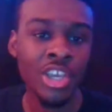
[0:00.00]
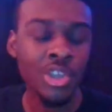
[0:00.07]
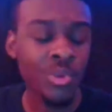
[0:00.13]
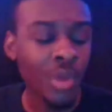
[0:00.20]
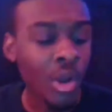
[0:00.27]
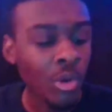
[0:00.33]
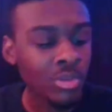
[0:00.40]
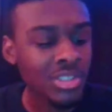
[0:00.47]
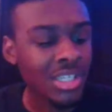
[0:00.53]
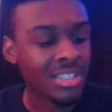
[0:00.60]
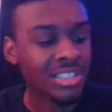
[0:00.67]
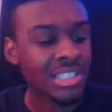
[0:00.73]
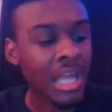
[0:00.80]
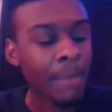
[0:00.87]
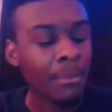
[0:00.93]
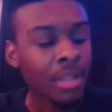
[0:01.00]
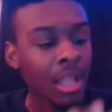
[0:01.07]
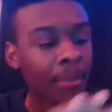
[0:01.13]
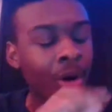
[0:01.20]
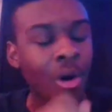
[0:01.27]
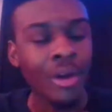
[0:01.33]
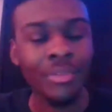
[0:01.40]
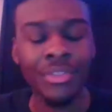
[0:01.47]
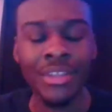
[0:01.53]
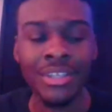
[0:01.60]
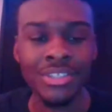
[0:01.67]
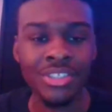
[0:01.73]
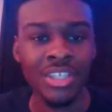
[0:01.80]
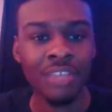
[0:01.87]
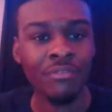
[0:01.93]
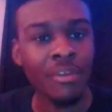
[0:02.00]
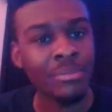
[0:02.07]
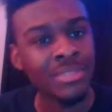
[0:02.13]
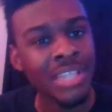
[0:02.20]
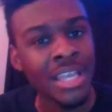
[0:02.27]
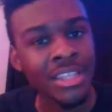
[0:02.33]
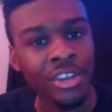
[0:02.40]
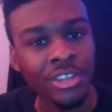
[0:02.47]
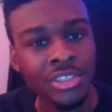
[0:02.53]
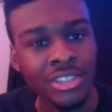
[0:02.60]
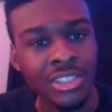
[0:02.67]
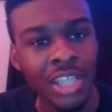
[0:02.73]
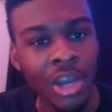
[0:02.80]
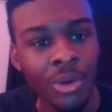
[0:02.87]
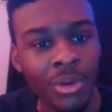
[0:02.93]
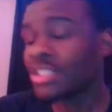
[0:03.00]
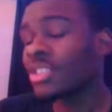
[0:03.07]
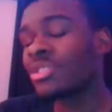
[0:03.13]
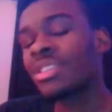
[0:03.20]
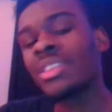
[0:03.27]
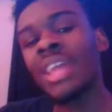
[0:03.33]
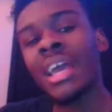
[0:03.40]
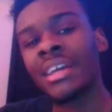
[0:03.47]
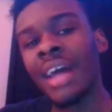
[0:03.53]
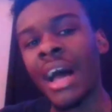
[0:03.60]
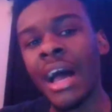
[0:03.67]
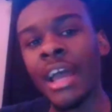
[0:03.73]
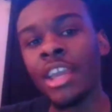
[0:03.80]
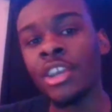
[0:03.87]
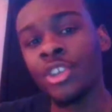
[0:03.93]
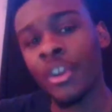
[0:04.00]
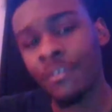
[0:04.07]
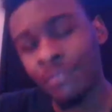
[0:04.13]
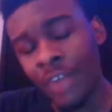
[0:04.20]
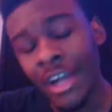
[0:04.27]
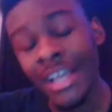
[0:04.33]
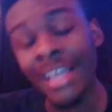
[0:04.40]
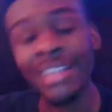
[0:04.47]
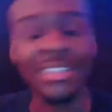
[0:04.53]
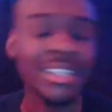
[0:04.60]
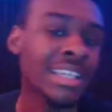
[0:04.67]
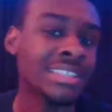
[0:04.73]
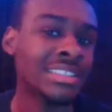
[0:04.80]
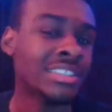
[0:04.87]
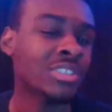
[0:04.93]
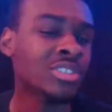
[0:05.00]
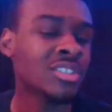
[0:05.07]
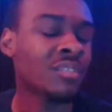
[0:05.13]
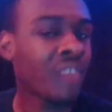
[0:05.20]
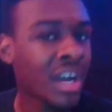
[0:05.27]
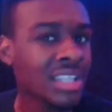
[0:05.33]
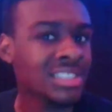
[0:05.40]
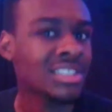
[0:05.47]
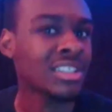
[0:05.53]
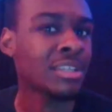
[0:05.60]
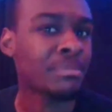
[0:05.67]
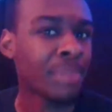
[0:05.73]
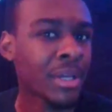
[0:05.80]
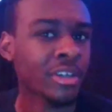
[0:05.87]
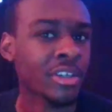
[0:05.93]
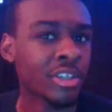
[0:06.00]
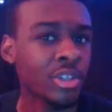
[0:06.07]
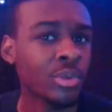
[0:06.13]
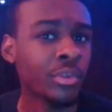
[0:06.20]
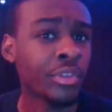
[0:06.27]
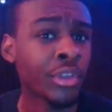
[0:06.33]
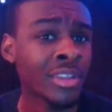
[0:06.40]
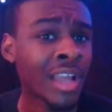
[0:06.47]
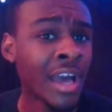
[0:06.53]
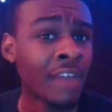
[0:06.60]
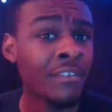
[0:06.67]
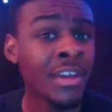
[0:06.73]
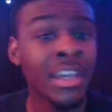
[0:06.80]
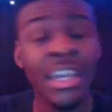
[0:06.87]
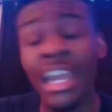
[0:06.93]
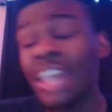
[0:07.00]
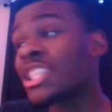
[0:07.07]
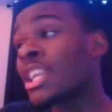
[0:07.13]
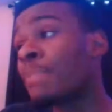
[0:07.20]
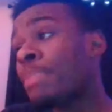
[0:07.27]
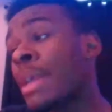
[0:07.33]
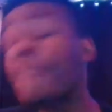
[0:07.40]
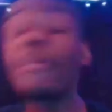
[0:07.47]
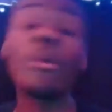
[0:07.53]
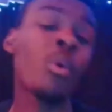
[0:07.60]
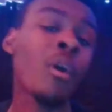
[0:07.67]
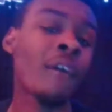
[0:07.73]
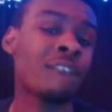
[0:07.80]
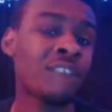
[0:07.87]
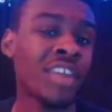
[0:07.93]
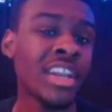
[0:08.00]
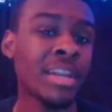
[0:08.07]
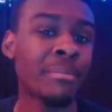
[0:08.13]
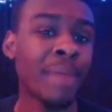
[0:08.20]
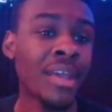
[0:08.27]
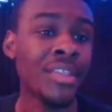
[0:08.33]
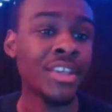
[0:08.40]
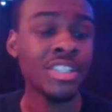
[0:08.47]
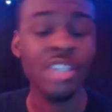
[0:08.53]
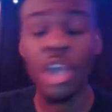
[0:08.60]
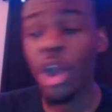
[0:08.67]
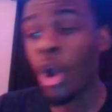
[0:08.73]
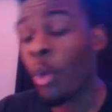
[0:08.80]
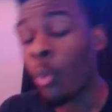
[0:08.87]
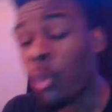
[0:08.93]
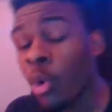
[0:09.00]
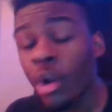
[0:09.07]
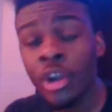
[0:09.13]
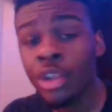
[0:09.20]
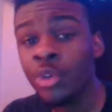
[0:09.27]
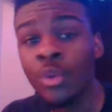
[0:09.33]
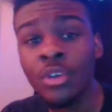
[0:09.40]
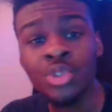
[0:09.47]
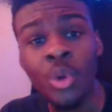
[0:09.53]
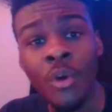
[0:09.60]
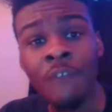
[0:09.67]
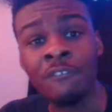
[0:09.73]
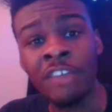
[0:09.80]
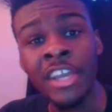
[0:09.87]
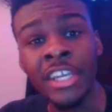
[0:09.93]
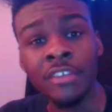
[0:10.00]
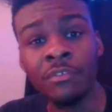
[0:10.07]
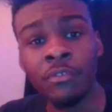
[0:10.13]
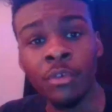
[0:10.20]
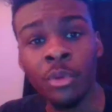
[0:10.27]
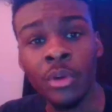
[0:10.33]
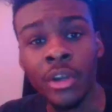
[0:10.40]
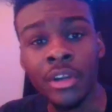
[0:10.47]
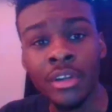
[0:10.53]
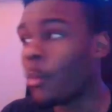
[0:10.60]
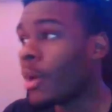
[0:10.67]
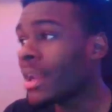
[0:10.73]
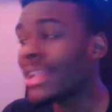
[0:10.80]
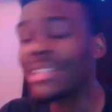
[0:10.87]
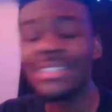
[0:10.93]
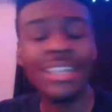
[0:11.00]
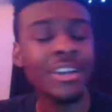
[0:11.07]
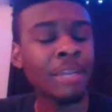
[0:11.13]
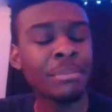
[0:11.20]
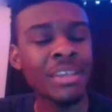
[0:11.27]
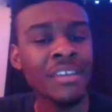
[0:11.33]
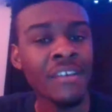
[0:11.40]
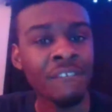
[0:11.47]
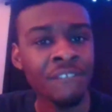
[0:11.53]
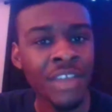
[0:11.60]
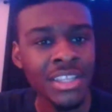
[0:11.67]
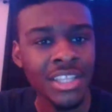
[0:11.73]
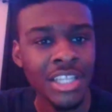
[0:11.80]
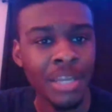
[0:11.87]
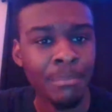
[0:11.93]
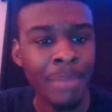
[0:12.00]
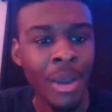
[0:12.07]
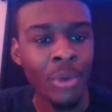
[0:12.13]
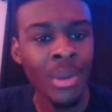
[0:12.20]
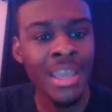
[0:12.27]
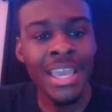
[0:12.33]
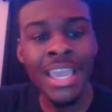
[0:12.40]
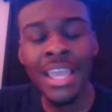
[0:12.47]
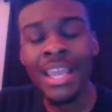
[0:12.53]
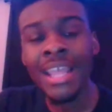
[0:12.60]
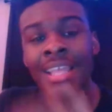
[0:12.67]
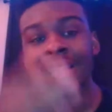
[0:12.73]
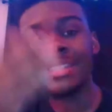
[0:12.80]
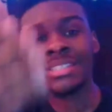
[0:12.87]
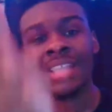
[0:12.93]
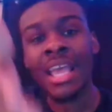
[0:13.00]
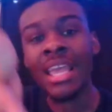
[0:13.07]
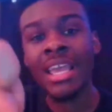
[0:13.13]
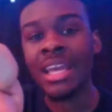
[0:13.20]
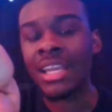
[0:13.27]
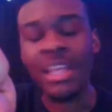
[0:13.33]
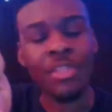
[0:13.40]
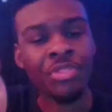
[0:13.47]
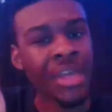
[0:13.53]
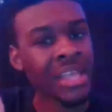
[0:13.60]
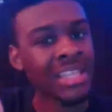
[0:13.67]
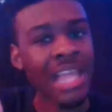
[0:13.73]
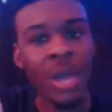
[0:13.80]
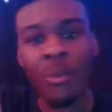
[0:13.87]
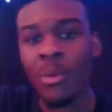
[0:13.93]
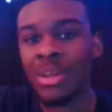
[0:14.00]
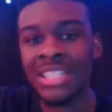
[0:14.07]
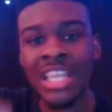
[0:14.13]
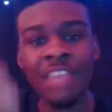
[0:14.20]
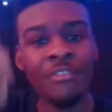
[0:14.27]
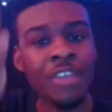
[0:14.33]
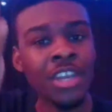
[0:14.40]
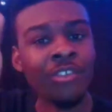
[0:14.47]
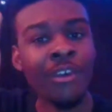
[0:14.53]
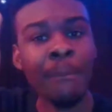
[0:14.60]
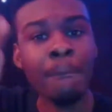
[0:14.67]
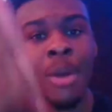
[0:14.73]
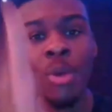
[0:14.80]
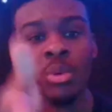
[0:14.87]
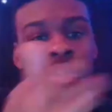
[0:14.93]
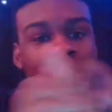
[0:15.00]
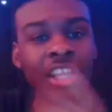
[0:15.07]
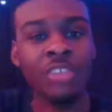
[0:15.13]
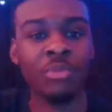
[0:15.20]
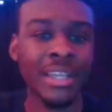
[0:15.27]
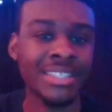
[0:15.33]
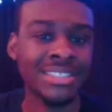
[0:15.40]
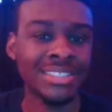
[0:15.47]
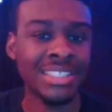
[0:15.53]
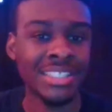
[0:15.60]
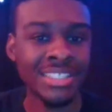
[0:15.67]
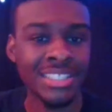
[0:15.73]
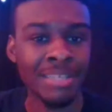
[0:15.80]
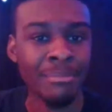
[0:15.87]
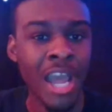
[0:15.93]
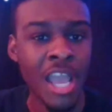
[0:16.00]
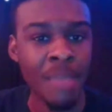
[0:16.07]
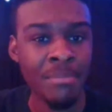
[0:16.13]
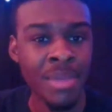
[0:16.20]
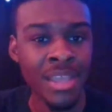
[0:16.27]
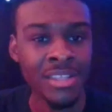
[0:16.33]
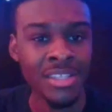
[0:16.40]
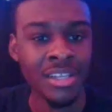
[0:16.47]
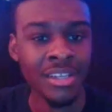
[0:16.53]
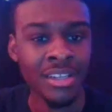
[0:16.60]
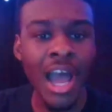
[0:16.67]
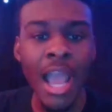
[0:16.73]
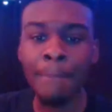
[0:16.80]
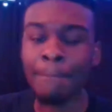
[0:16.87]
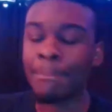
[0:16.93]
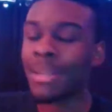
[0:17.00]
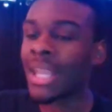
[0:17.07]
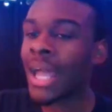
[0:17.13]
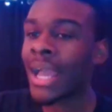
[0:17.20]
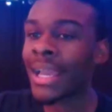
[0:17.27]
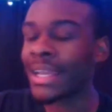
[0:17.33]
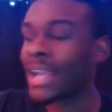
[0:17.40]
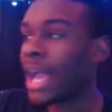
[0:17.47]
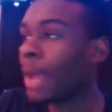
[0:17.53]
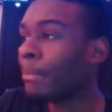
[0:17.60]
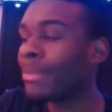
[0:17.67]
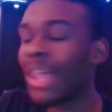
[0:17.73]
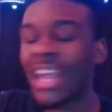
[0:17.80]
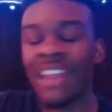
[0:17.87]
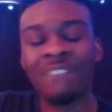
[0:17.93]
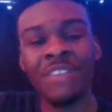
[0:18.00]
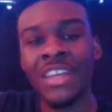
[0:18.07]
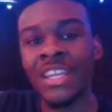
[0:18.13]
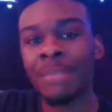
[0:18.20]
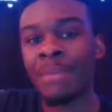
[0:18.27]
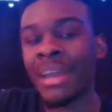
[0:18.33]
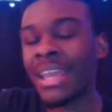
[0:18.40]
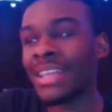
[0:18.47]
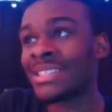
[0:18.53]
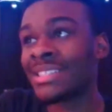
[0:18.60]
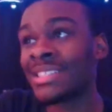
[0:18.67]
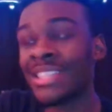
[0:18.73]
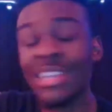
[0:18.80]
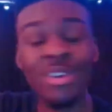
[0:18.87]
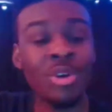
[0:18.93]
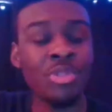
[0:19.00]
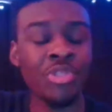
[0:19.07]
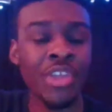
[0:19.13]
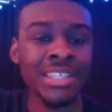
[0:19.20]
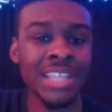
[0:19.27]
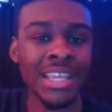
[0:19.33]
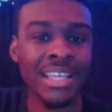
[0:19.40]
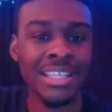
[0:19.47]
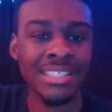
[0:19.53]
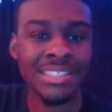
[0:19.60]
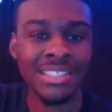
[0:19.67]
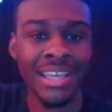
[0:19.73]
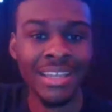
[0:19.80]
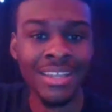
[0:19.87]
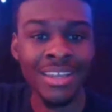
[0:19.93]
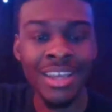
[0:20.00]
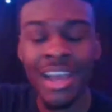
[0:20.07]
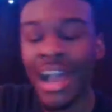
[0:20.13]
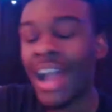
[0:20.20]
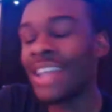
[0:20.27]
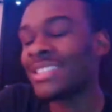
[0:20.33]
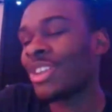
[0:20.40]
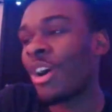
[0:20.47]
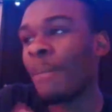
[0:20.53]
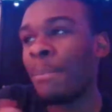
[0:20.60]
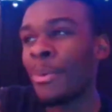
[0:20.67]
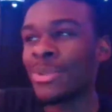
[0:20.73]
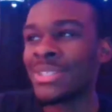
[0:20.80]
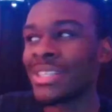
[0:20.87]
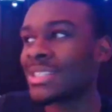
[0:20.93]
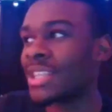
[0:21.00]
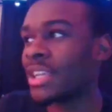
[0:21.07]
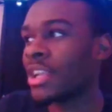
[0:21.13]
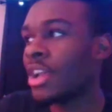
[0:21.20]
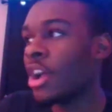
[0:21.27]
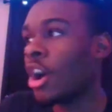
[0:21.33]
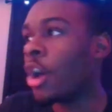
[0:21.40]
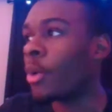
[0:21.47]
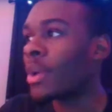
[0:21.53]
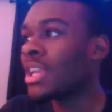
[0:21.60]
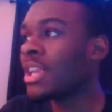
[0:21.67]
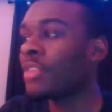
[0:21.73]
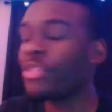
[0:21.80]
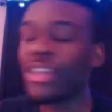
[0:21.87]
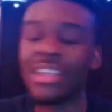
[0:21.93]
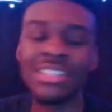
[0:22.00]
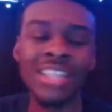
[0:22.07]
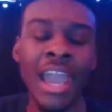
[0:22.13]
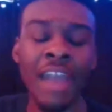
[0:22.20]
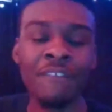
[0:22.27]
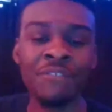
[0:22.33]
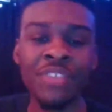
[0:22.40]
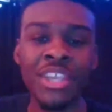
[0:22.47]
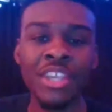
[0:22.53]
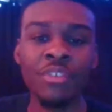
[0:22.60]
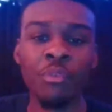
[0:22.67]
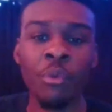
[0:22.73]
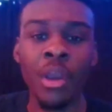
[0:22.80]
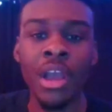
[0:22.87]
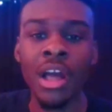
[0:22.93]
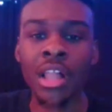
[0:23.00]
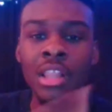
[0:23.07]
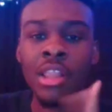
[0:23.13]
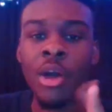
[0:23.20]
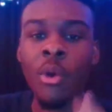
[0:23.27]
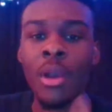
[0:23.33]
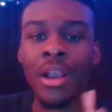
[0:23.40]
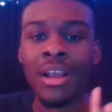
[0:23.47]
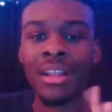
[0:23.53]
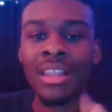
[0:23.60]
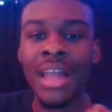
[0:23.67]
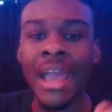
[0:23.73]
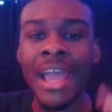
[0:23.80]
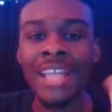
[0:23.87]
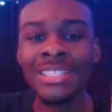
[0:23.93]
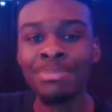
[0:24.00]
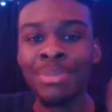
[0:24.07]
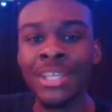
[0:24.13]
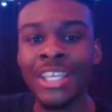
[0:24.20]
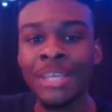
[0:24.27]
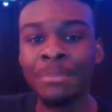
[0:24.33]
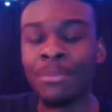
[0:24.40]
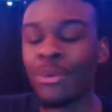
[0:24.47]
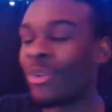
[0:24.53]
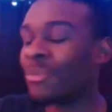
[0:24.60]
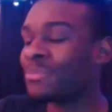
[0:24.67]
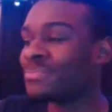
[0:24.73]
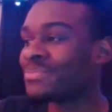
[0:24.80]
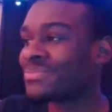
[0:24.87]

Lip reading: You don't just stumble upon this shit from 10 years ago. So to that guy, you're fucking lazy and you should find something better to do with your life. And to the people who are offended by this, what are you so offended for? What is there to be offended about? He didn't say anything that was even remotely racist, in my opinion. I'm black and I'm not offended by a single thing that he said. I saw a post that said, oh, he thinks KFT is for lower class people.